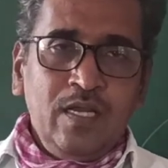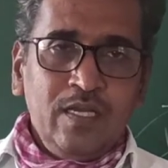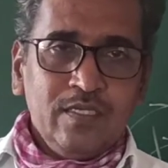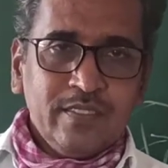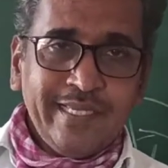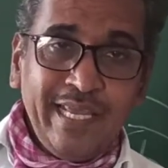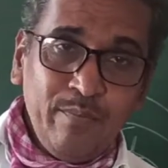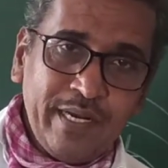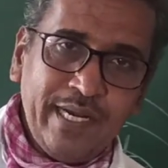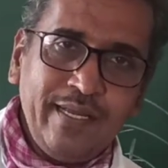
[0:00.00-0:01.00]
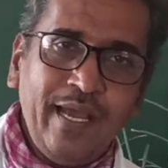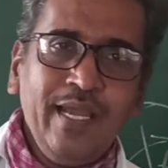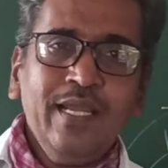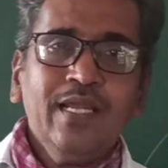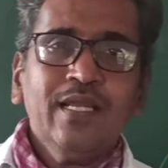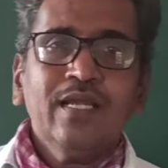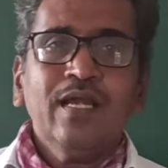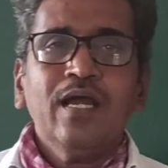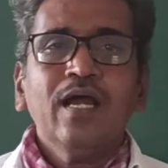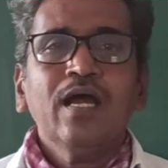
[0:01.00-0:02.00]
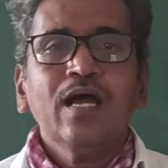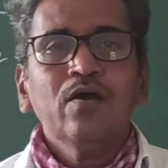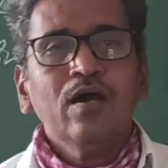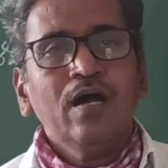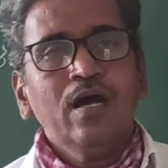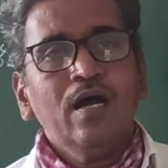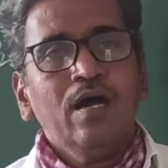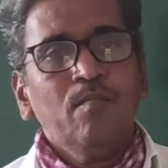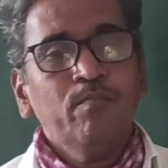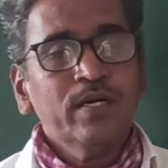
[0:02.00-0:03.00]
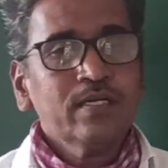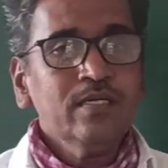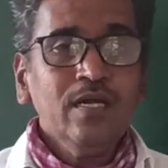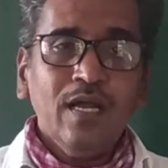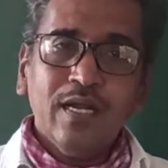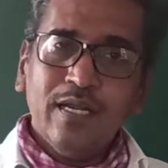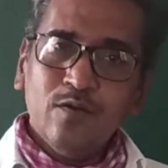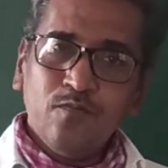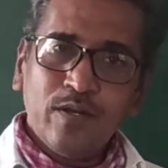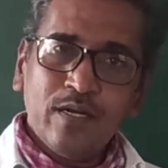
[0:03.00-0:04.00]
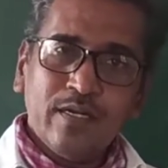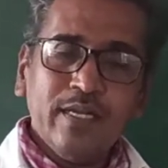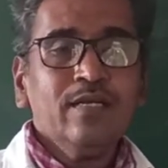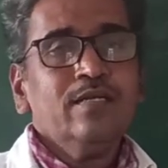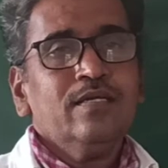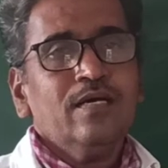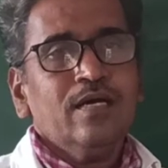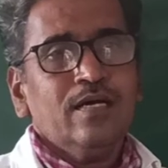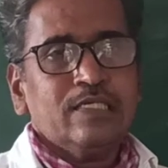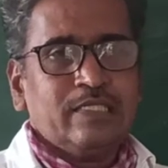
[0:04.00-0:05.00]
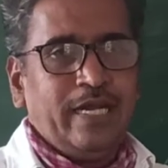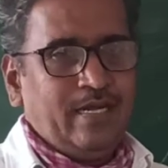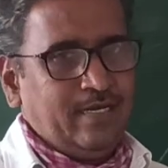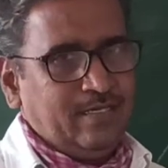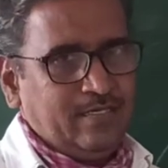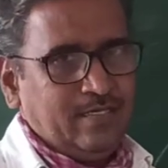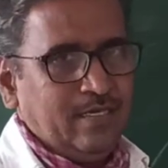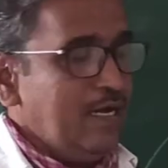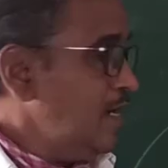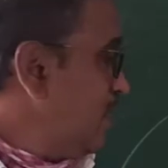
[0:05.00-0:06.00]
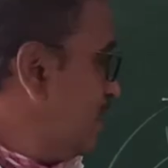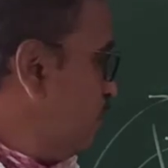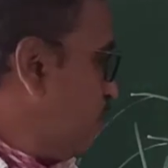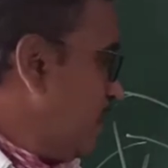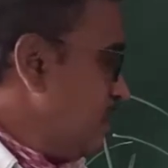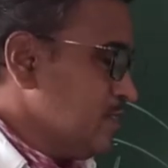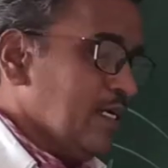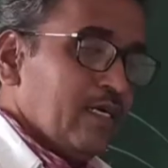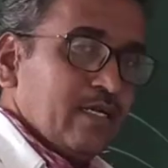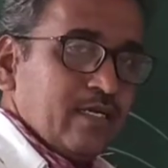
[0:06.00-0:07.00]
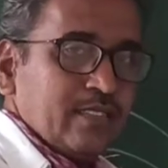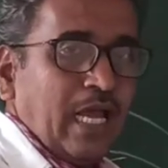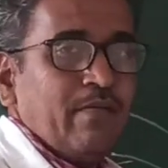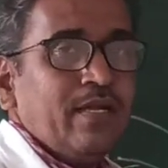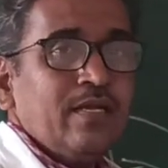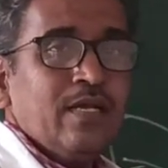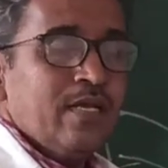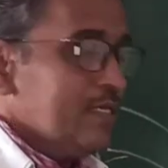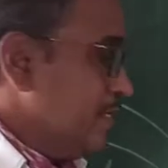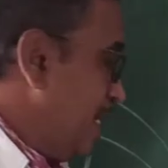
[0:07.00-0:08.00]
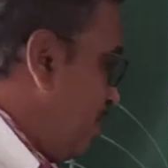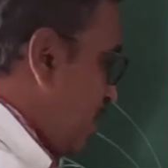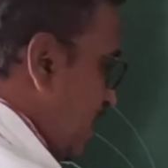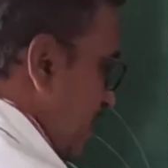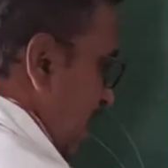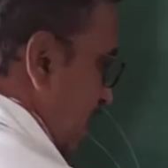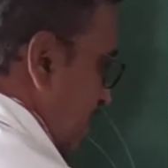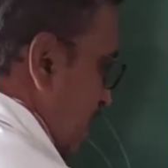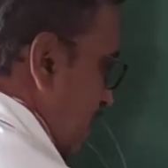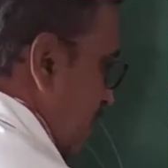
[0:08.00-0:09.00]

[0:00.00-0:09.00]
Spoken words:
same radii but different in centers. Different centers having same radii.